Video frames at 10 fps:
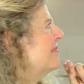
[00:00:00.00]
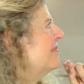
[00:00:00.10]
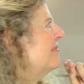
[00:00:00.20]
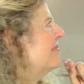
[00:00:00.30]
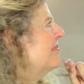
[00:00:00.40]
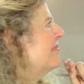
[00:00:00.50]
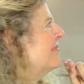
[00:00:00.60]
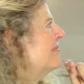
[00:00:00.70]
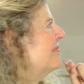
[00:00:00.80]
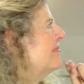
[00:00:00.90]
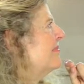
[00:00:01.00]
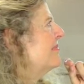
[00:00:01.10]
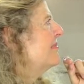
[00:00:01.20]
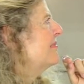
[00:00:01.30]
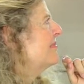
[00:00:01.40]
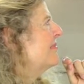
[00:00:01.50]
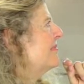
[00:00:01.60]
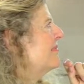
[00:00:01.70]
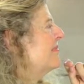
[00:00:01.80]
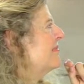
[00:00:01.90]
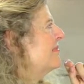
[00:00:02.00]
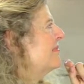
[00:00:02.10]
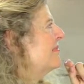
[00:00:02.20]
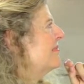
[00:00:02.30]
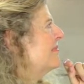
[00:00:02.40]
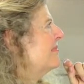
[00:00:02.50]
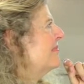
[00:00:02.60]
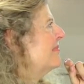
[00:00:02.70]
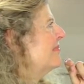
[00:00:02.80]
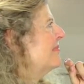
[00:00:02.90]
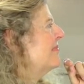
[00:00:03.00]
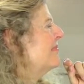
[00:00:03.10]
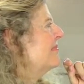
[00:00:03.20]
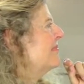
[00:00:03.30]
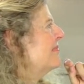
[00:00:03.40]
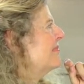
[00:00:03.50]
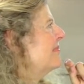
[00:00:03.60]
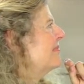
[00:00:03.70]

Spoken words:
(not speaking)